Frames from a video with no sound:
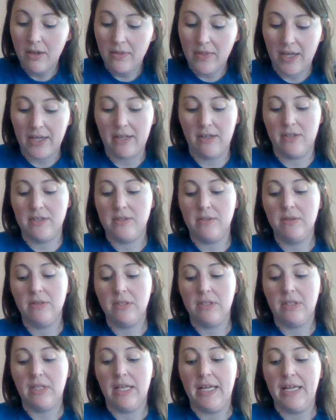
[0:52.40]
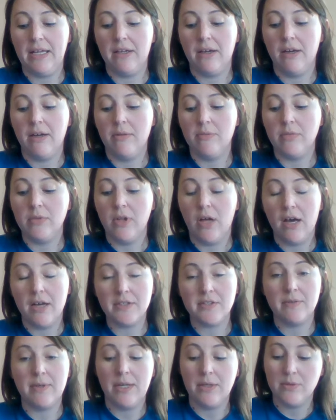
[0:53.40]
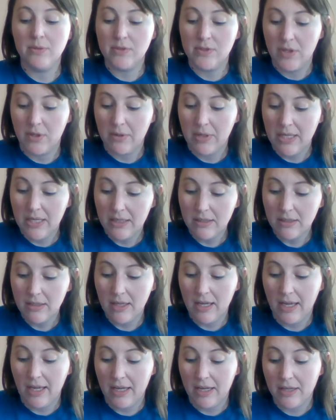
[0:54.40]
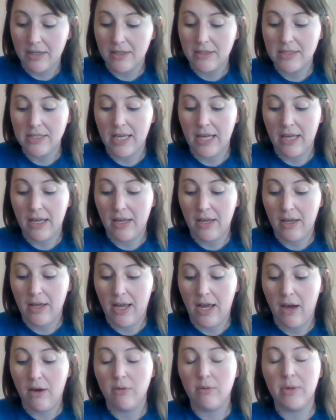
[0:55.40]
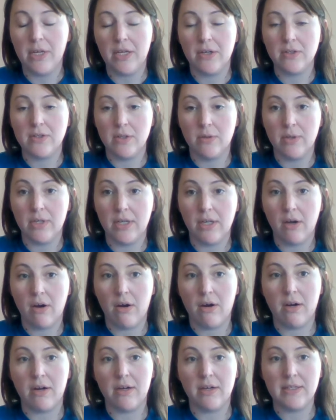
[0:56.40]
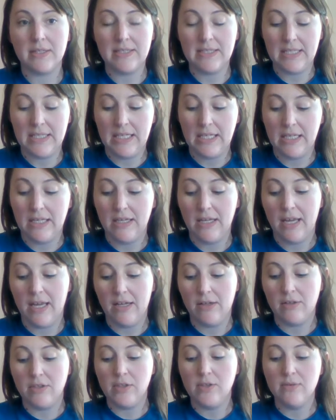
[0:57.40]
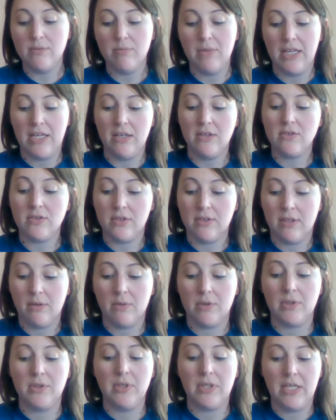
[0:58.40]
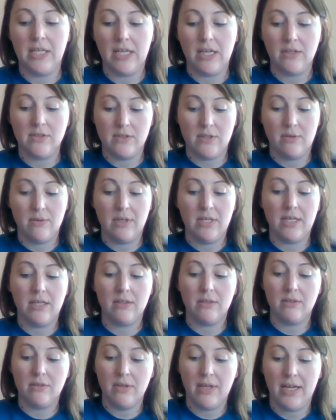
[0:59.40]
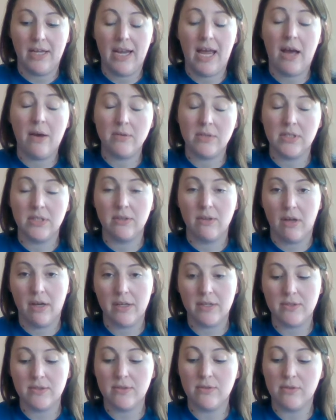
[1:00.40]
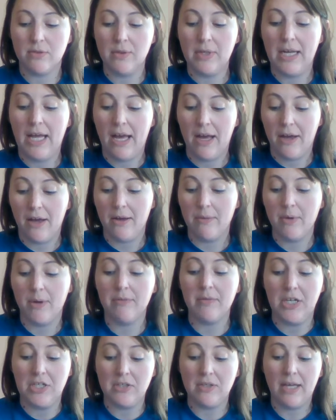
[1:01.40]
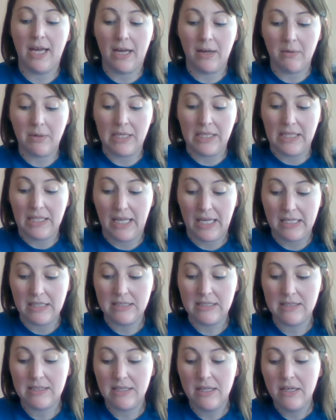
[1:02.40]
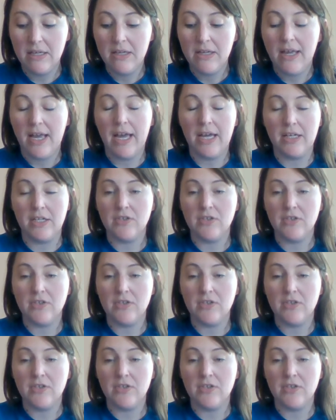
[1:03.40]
That can also look like laws around zoning and how we are zoning our city and making sure that we're looking at zoning and housing laws through a racial equity lens and